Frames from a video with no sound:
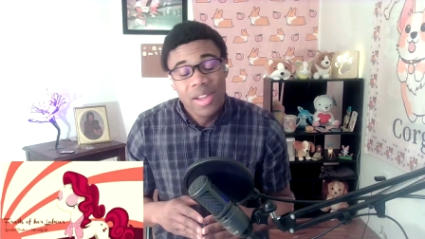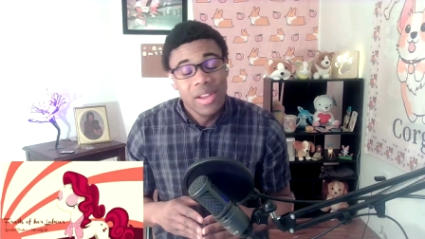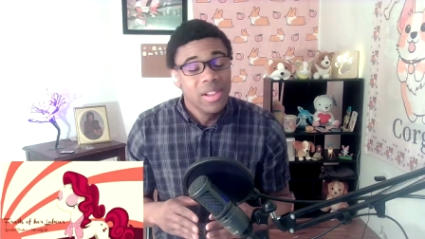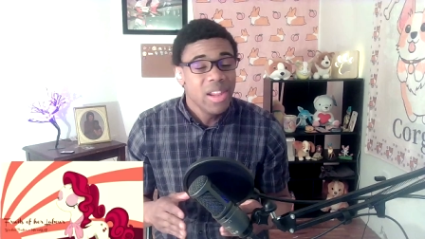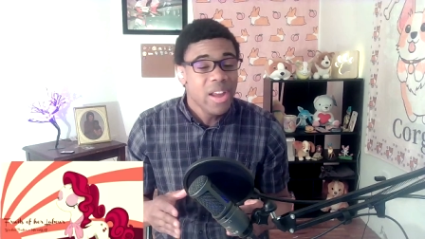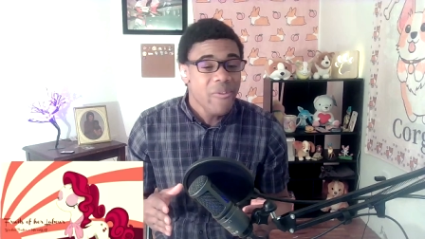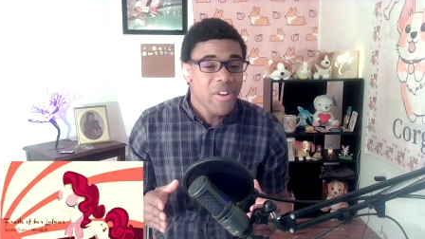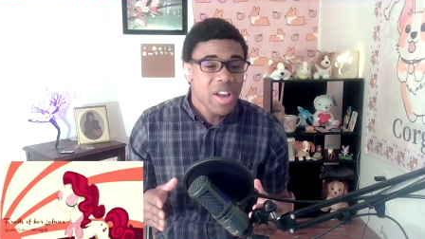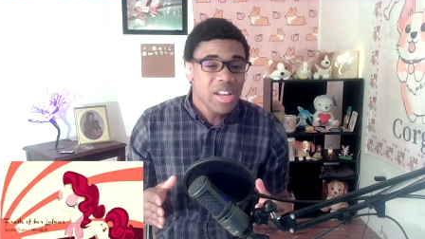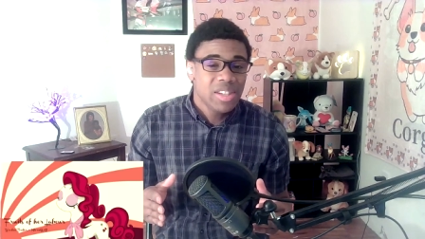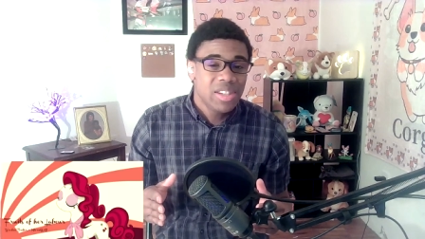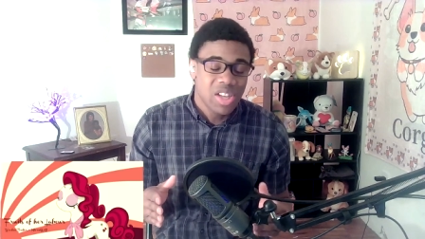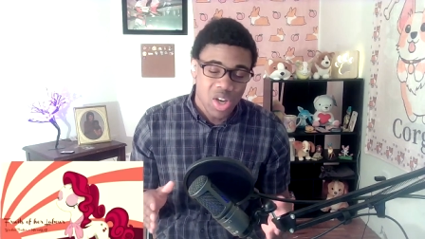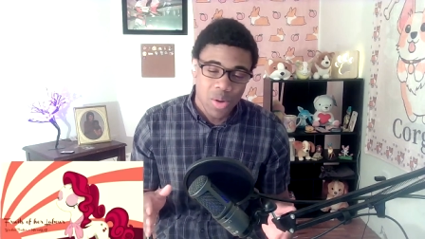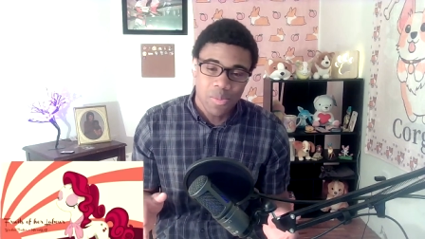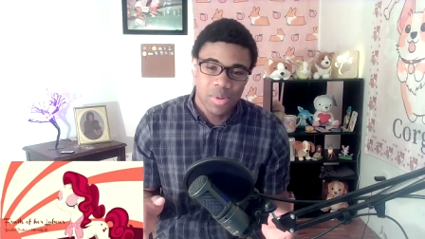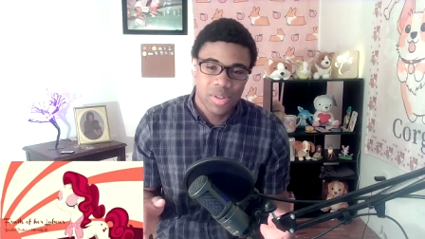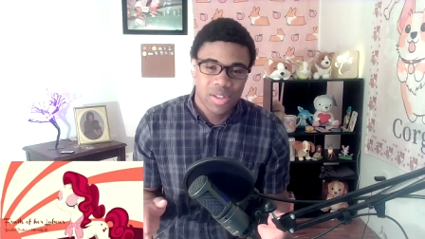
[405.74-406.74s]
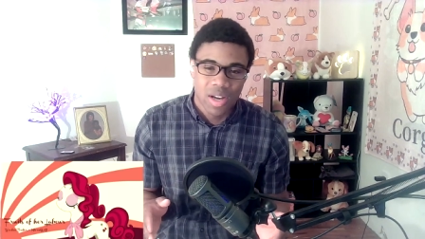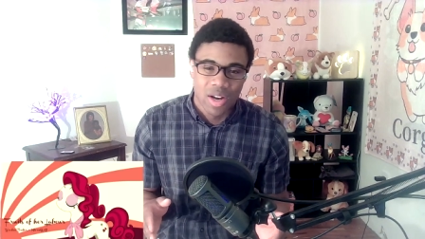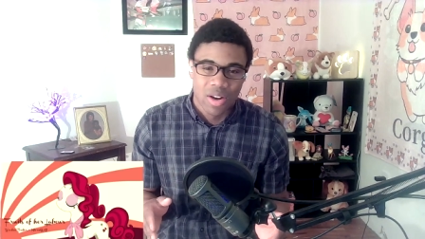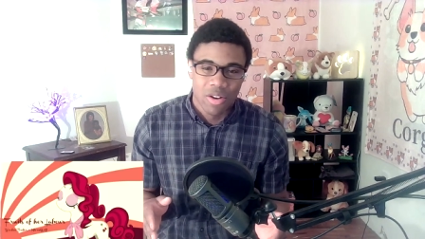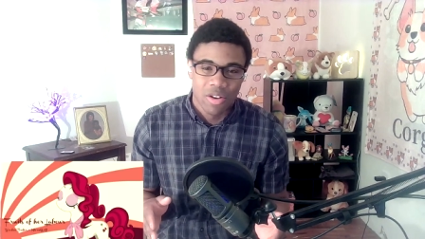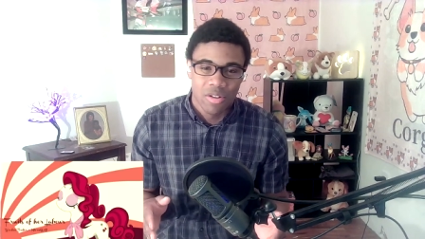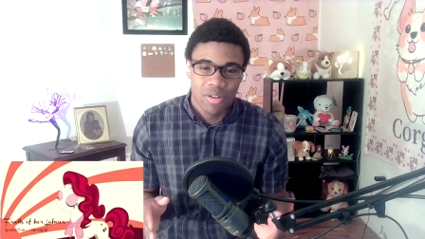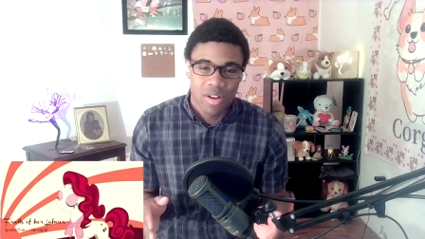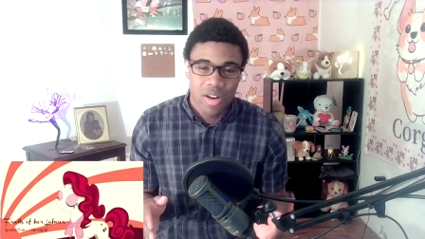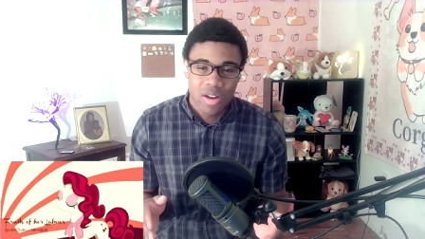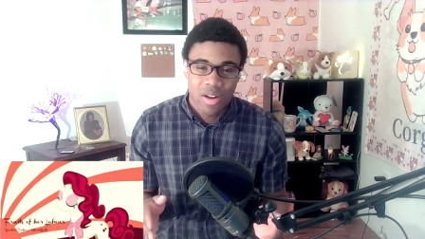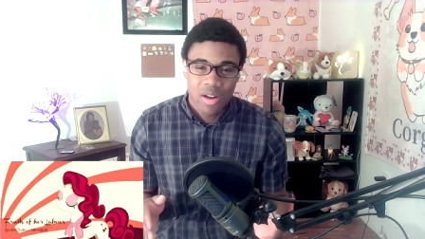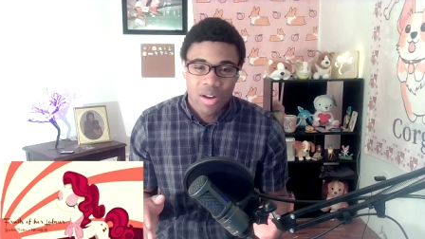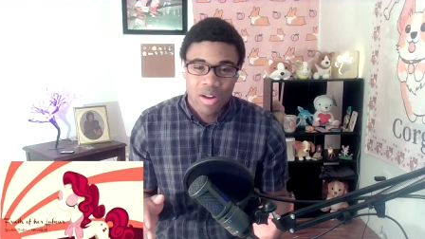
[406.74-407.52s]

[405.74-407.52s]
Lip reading: The Living Tombstone